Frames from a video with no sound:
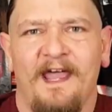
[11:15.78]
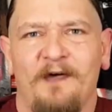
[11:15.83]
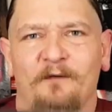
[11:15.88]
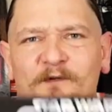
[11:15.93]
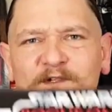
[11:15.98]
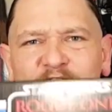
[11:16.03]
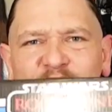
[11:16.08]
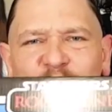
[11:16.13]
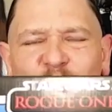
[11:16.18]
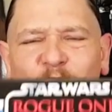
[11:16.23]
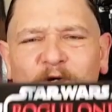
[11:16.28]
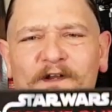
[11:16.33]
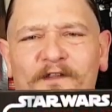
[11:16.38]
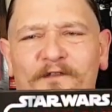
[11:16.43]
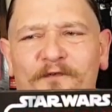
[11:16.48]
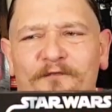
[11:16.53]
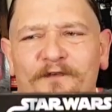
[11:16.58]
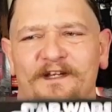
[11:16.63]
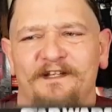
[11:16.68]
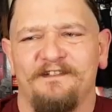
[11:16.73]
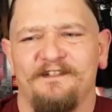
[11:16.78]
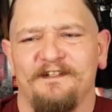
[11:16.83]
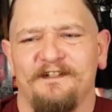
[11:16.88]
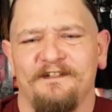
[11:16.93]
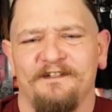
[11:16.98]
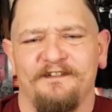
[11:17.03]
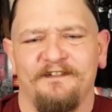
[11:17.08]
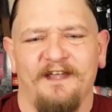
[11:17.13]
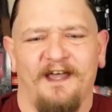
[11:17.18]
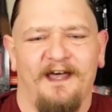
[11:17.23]
that was one of the
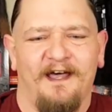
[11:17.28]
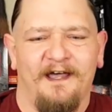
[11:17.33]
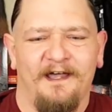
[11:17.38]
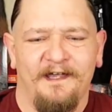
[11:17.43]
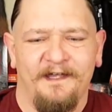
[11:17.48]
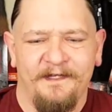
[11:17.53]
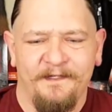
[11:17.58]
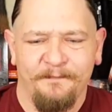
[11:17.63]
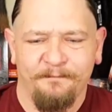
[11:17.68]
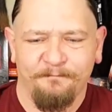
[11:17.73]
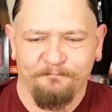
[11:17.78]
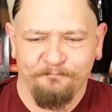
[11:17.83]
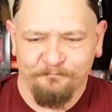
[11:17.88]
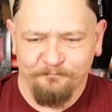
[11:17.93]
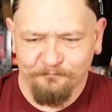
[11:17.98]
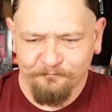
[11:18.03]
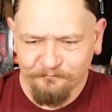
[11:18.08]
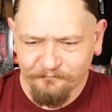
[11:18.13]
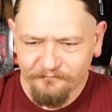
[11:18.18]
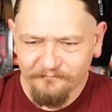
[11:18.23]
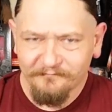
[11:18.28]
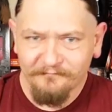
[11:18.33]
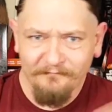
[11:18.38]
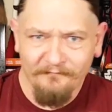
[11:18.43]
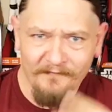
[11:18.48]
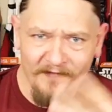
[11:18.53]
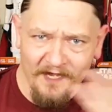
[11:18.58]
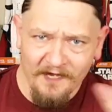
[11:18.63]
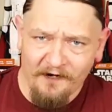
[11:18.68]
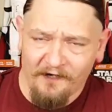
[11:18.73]
reasons and
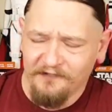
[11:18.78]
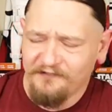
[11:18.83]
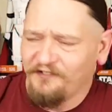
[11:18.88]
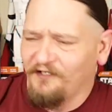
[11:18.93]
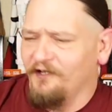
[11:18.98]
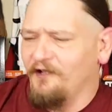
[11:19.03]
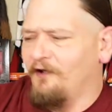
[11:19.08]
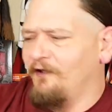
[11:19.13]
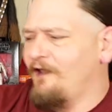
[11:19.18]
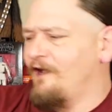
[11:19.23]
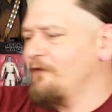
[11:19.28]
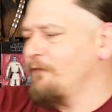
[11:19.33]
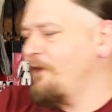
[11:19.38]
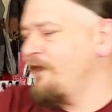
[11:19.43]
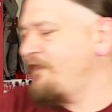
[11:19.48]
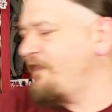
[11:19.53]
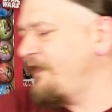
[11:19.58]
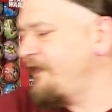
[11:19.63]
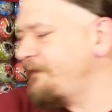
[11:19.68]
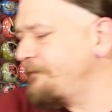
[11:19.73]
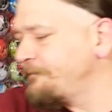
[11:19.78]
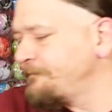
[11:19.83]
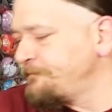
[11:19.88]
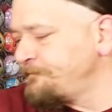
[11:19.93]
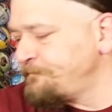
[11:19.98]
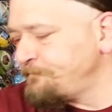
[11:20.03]
also to go along with it,